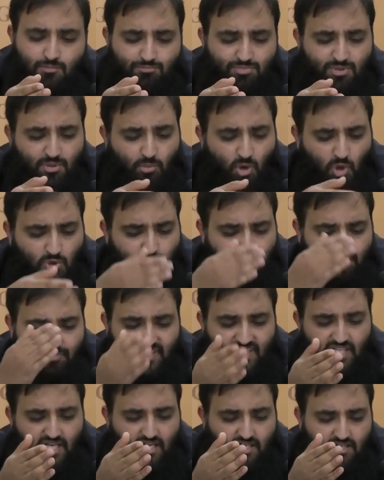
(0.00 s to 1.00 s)
promote
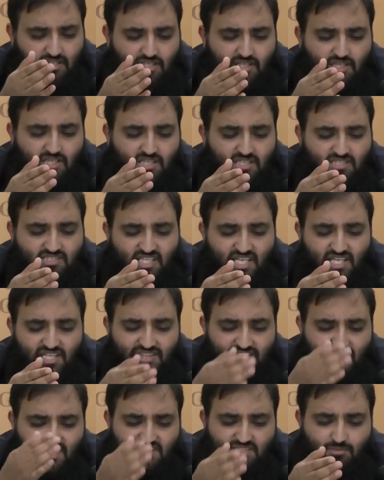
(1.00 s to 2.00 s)
bid'ah,
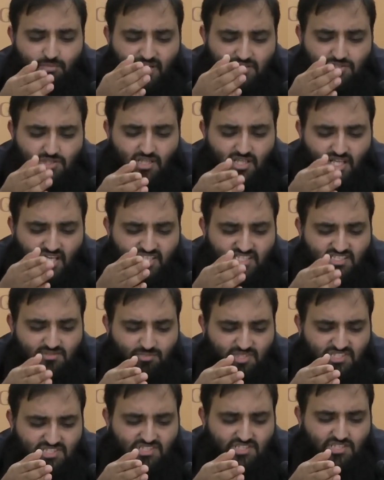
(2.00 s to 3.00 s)
say things about Allah and
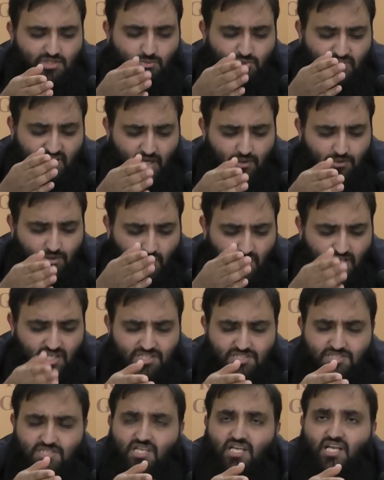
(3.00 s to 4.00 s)
His Messenger without
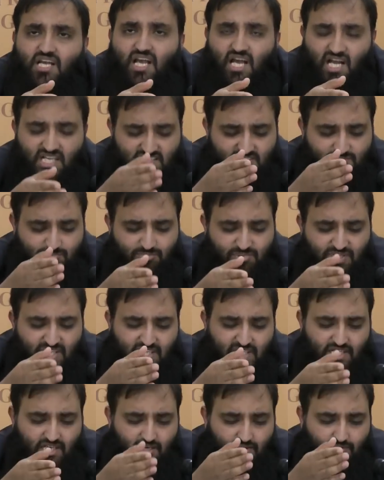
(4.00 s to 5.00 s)
knowledge, and
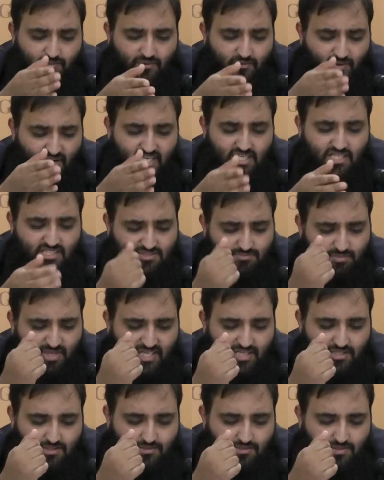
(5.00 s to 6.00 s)
speak in a reckless
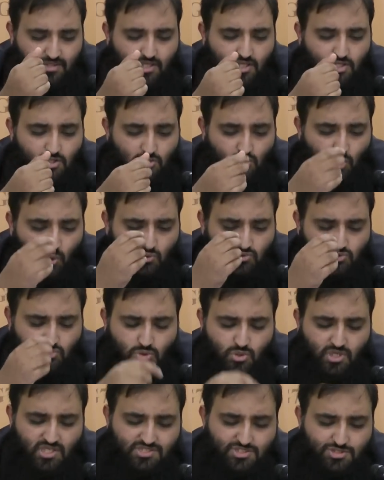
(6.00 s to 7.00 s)
manner. Those
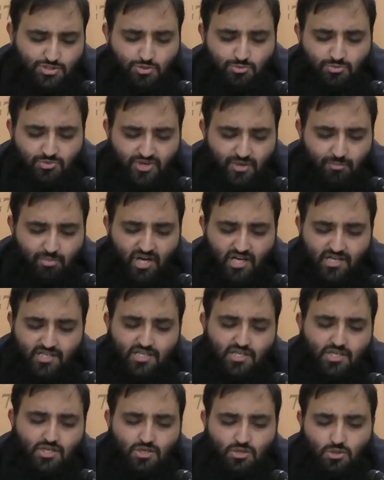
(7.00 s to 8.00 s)
who consume riba,
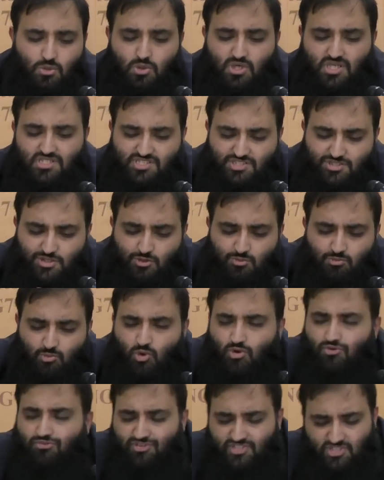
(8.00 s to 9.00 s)
who consume
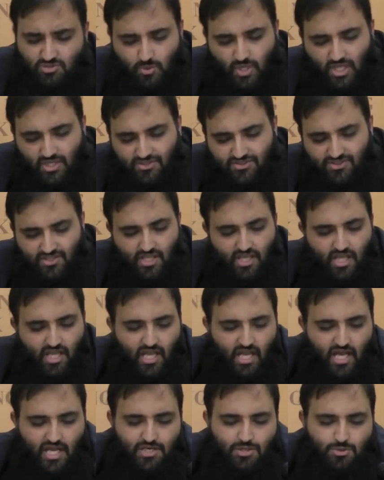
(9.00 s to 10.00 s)
orphans' wealth,
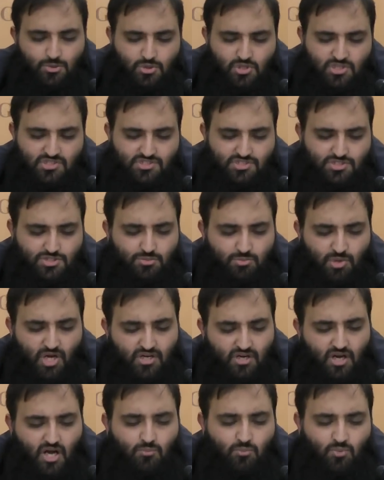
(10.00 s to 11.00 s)
and who consume
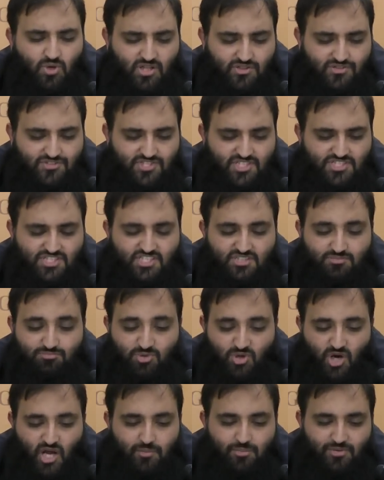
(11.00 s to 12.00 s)
haram wealth, such as
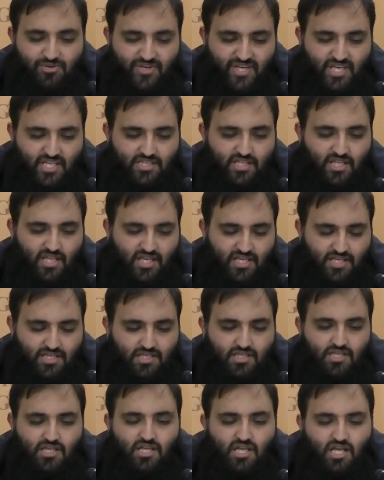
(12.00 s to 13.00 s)
bribery and the like,
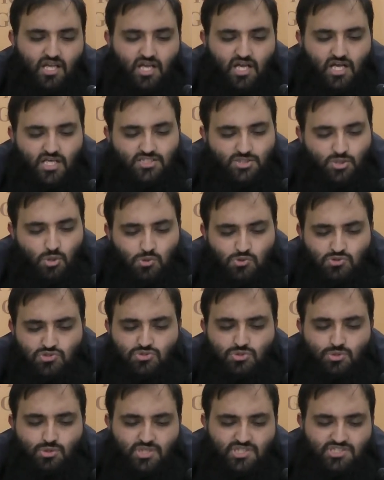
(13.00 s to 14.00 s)
and
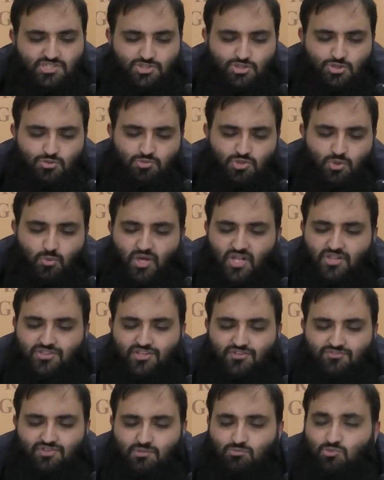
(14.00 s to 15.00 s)
those who consume the
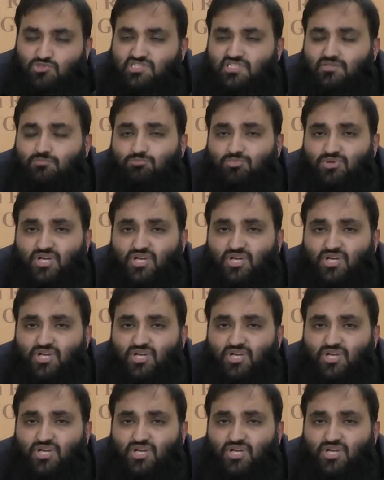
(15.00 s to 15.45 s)
wealth of their Muslim